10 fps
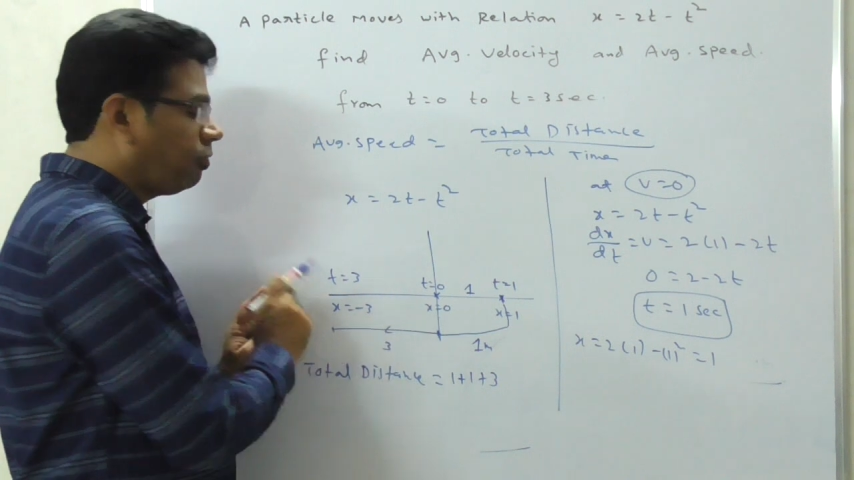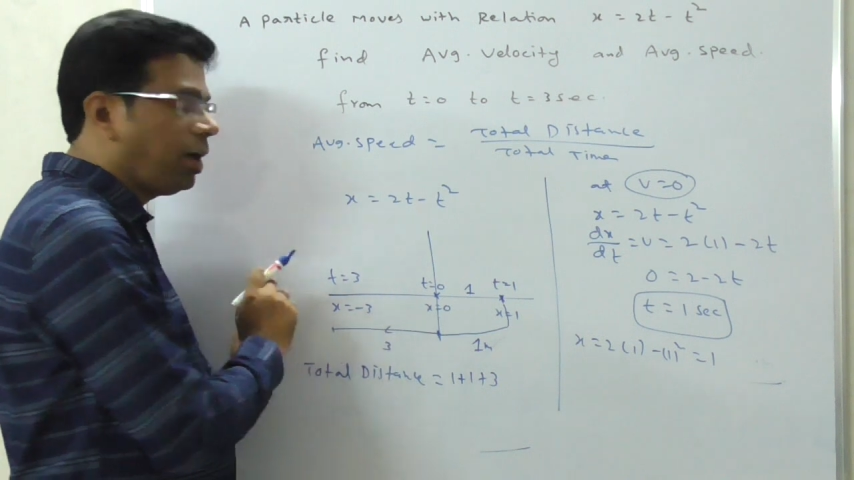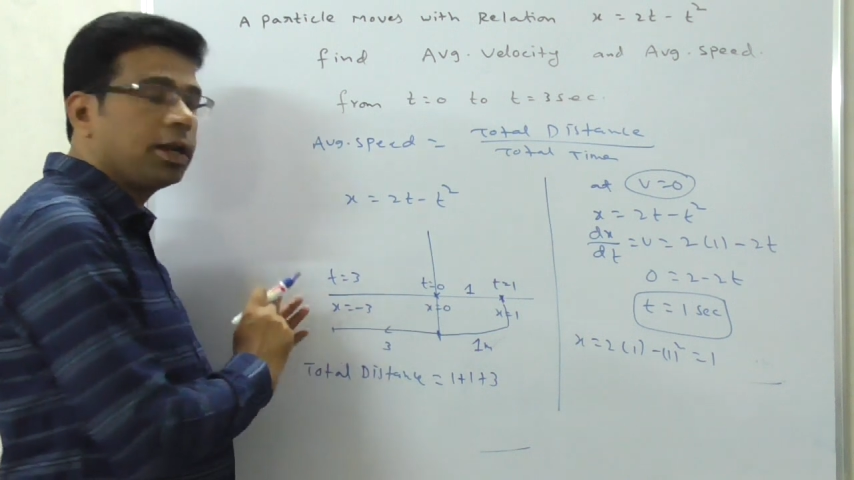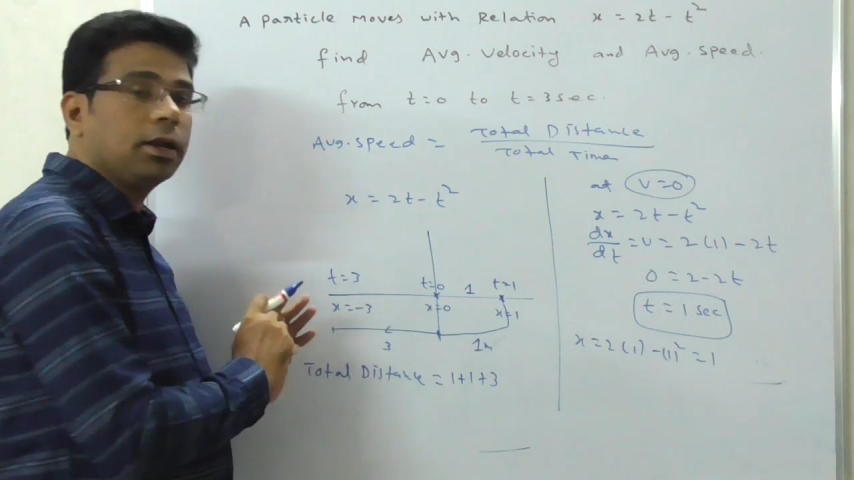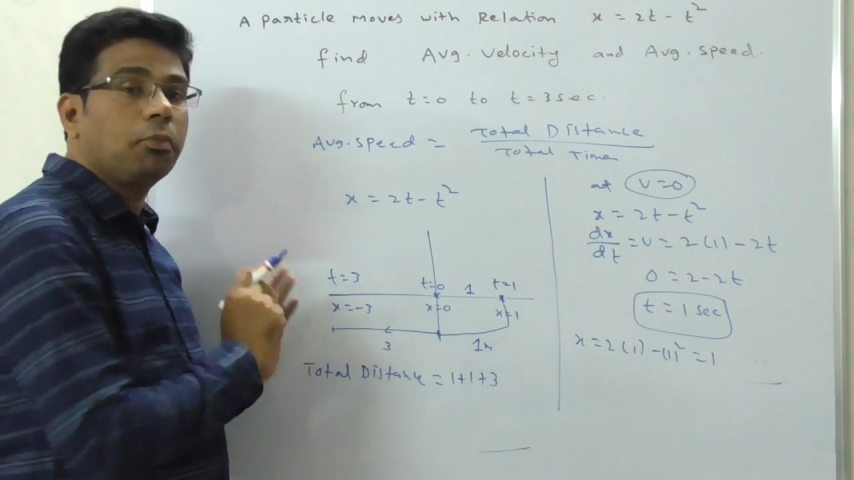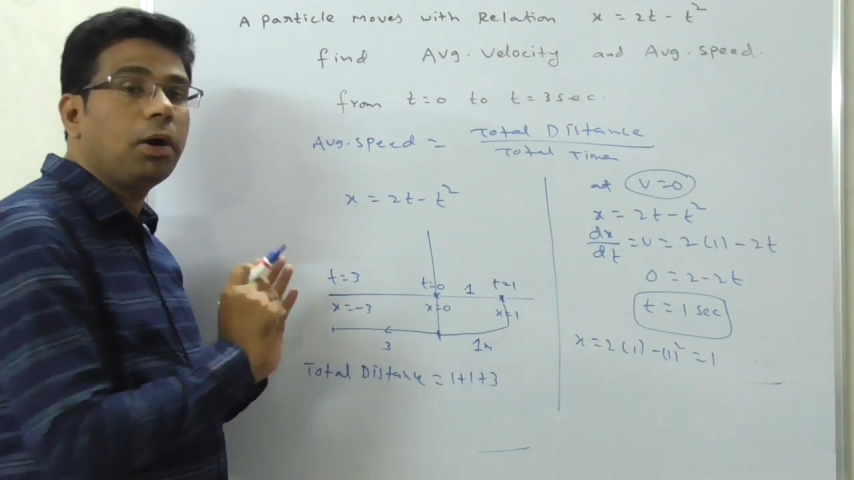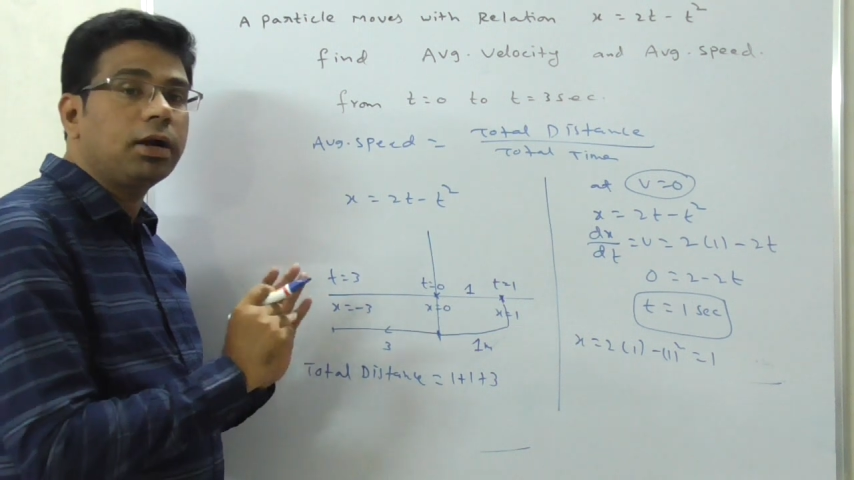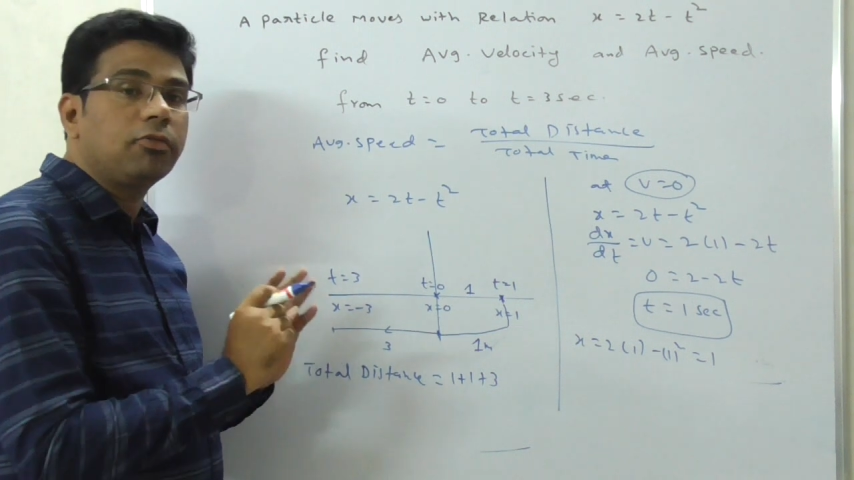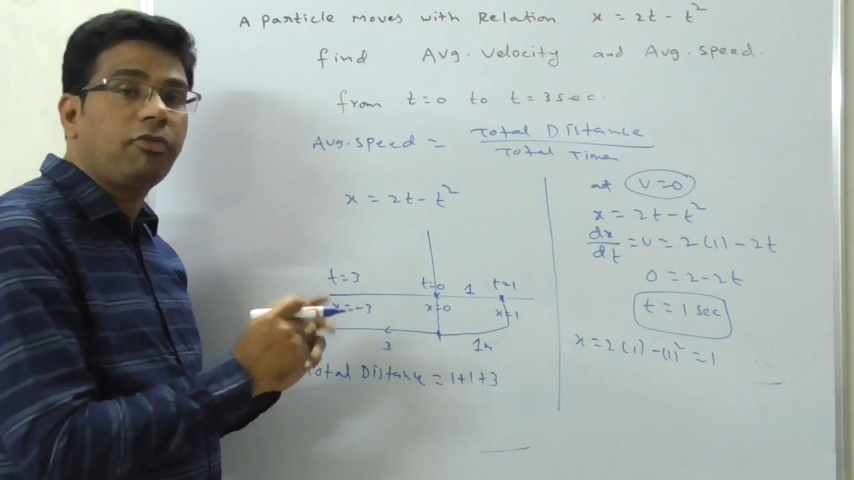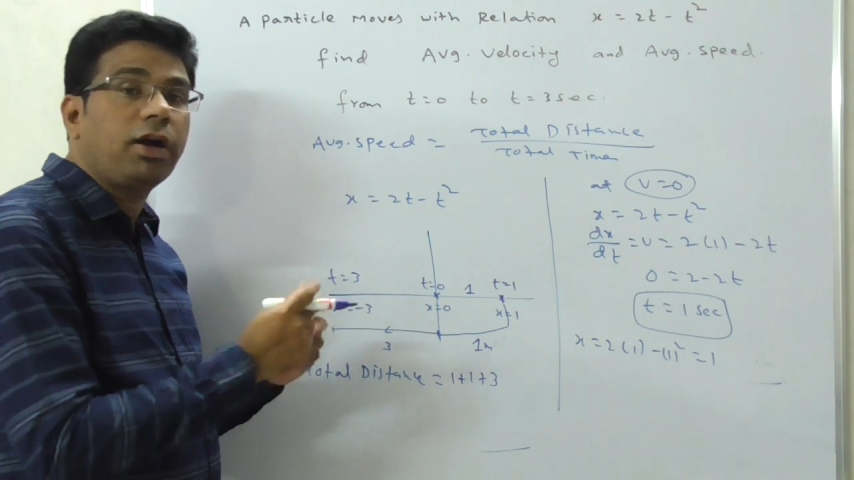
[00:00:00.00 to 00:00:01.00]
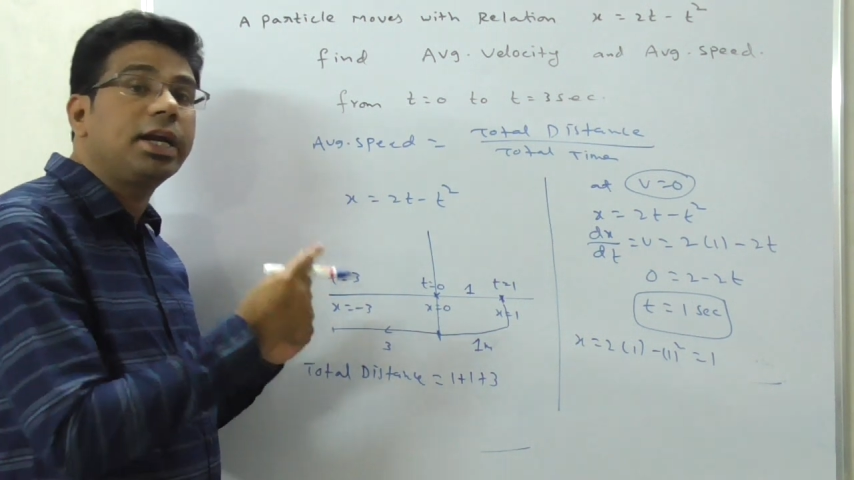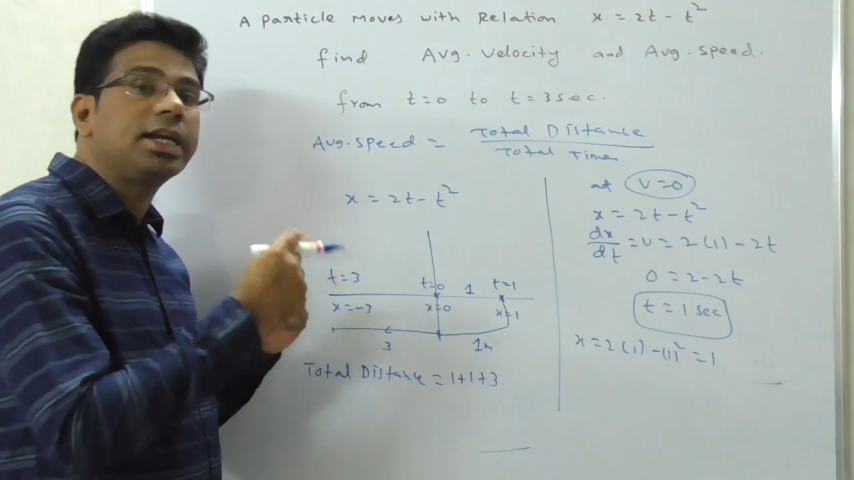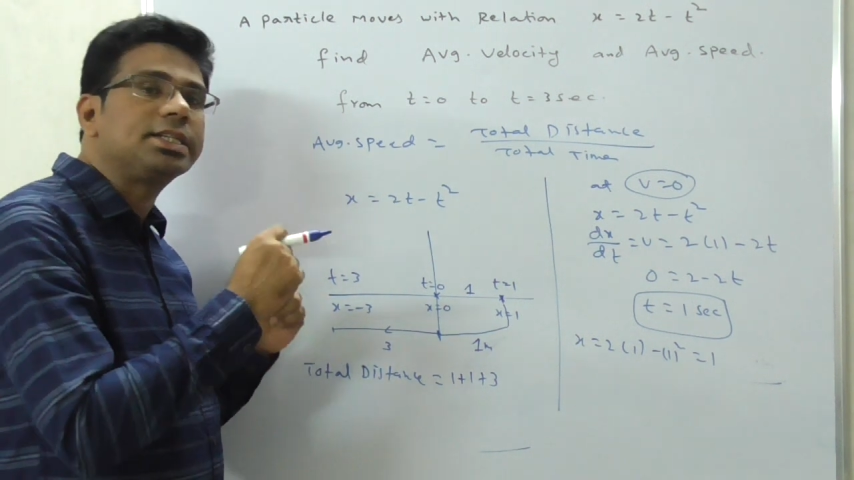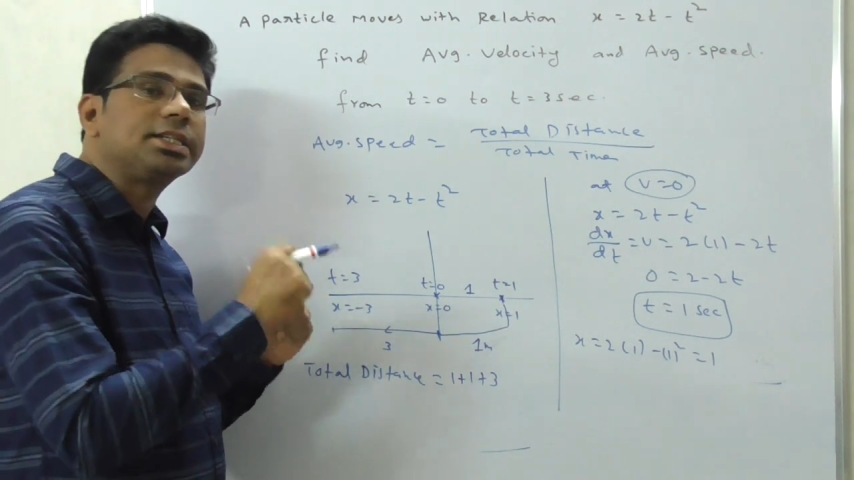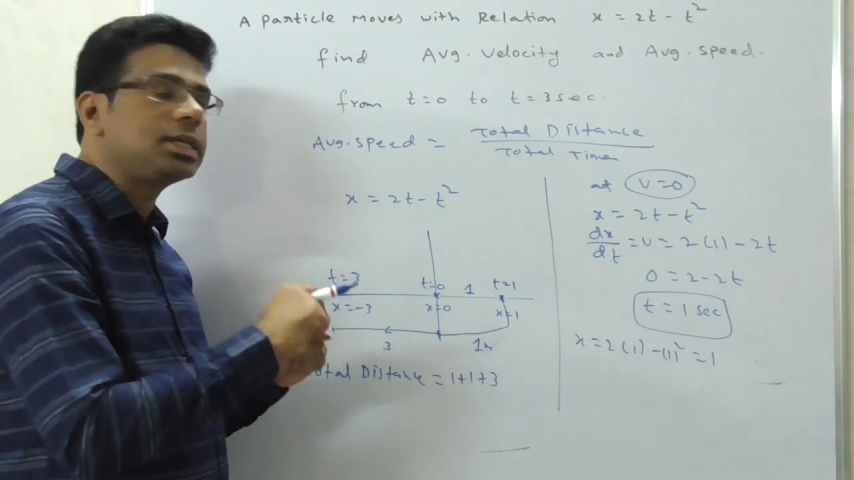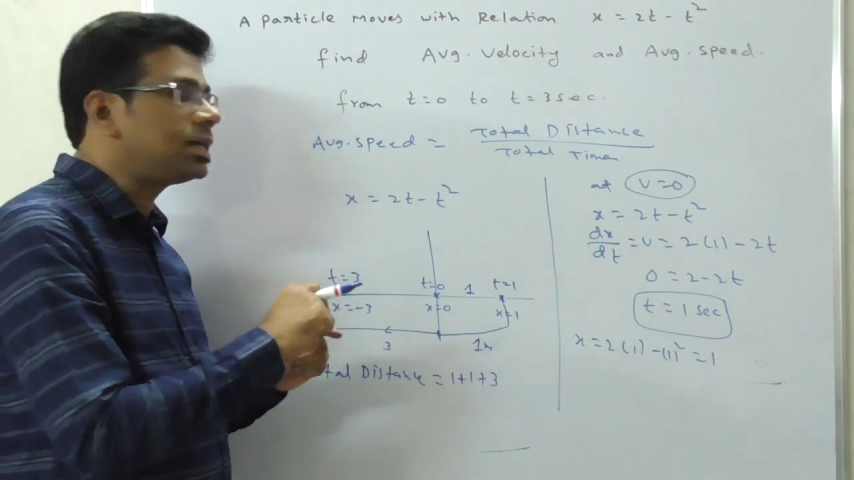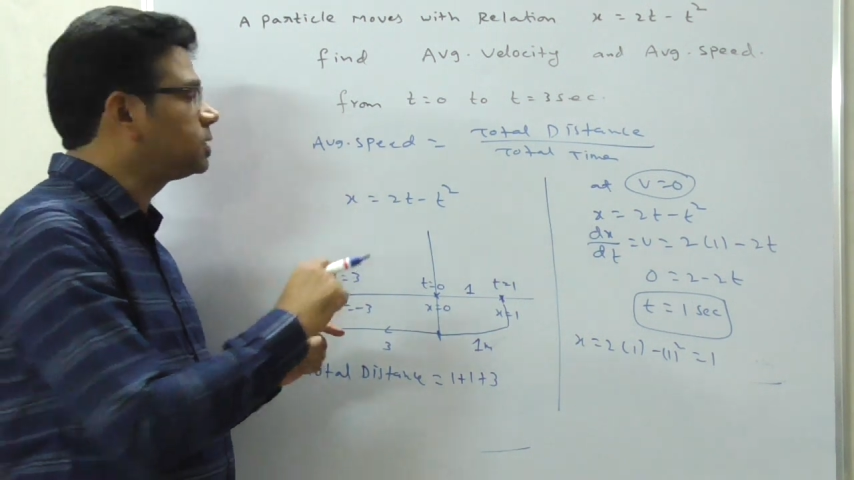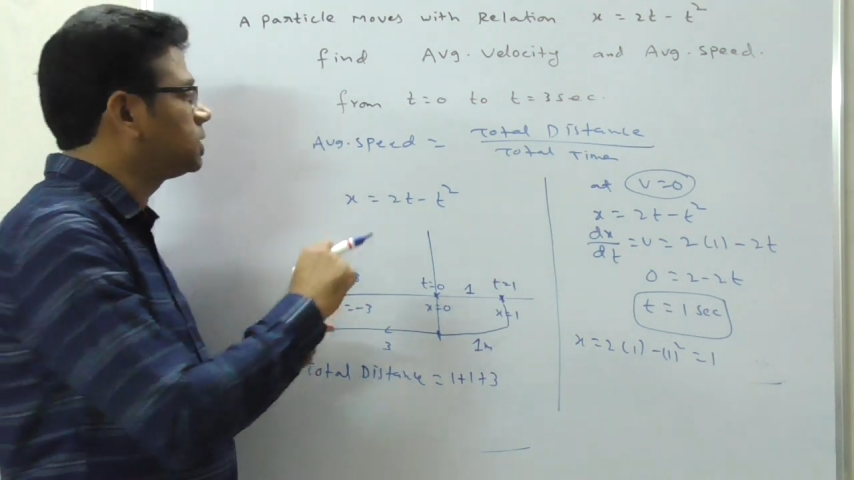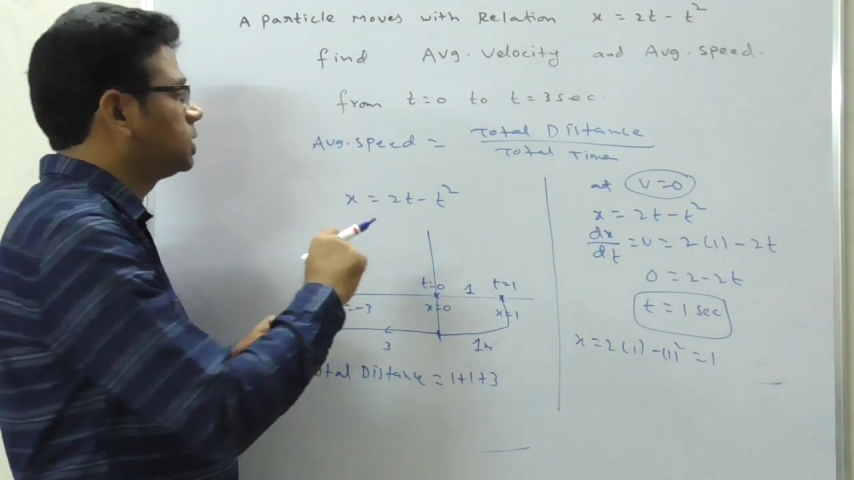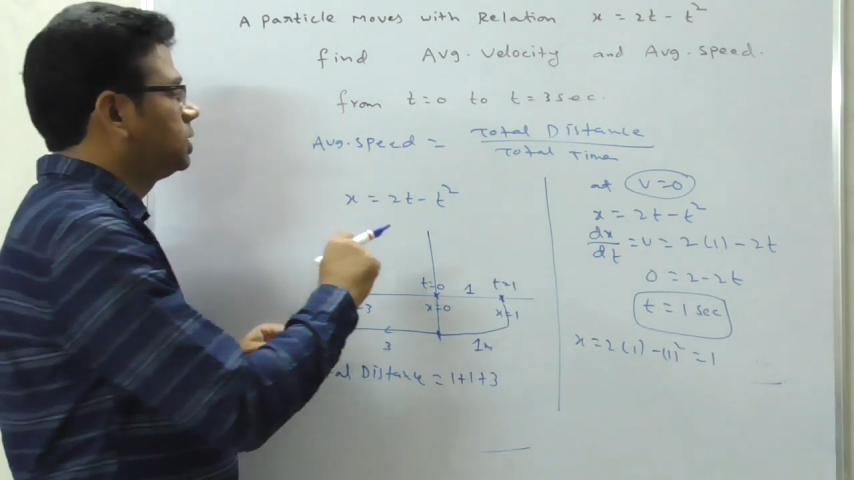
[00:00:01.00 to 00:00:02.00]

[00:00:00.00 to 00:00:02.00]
and final. But for distance,